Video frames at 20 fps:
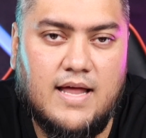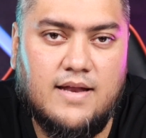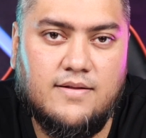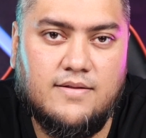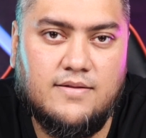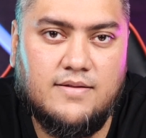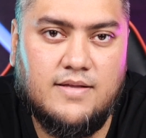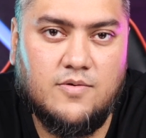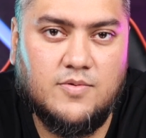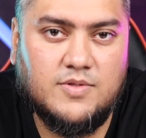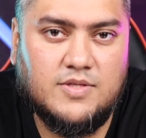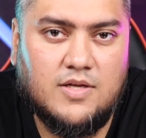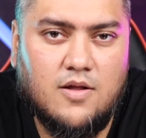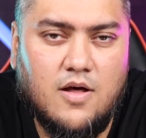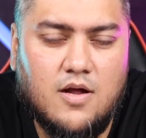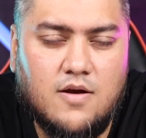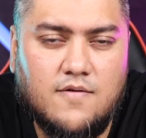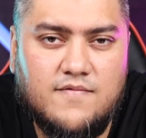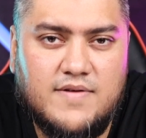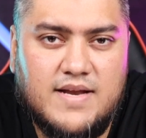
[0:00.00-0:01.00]
and there was a
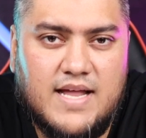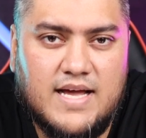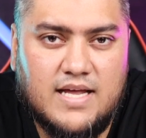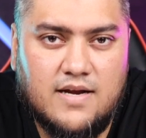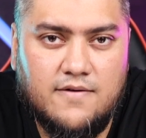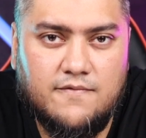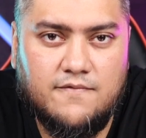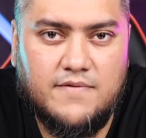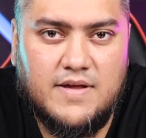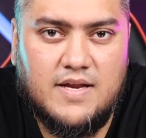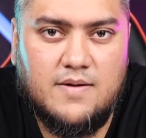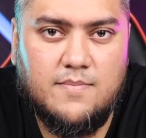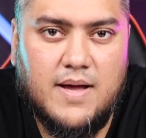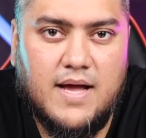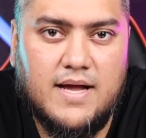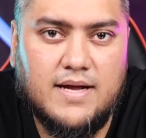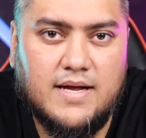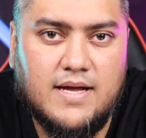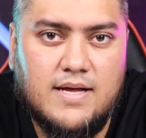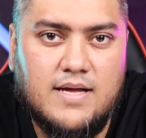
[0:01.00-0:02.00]
lot of negative
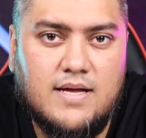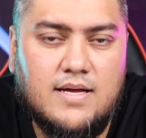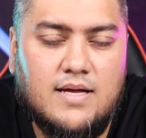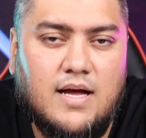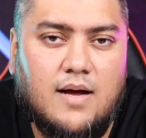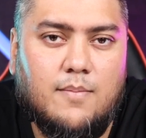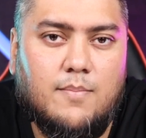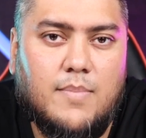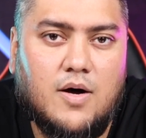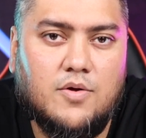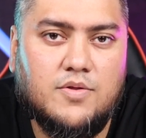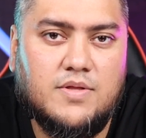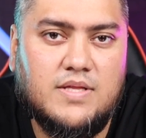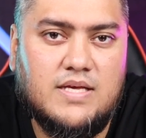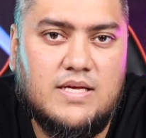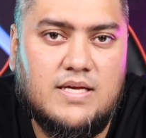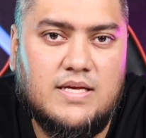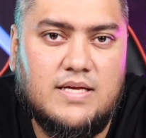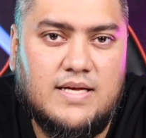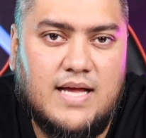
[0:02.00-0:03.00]
feedback about
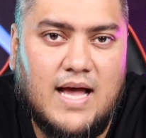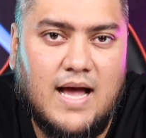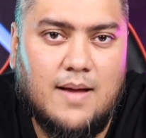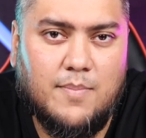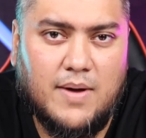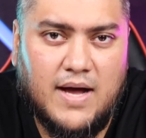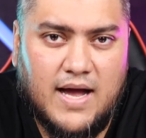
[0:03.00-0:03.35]
the gap.